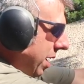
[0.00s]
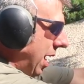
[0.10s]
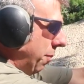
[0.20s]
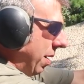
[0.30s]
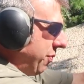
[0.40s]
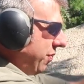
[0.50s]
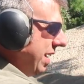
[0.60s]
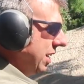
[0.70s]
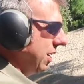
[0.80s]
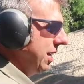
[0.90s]
Now my
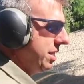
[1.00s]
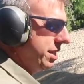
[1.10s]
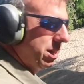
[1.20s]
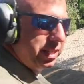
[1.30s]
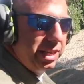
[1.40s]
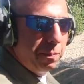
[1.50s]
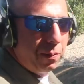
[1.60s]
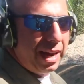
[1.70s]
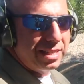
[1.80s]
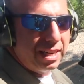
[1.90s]
finger is still
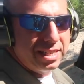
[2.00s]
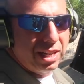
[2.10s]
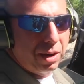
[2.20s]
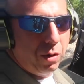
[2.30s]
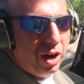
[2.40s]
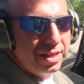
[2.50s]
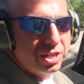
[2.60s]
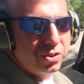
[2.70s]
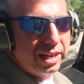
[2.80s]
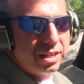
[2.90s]
depressed. I still am on
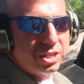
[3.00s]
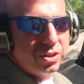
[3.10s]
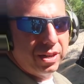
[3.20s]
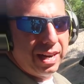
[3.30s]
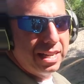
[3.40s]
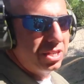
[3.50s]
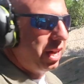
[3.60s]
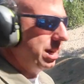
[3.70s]
the trigger. The trigger has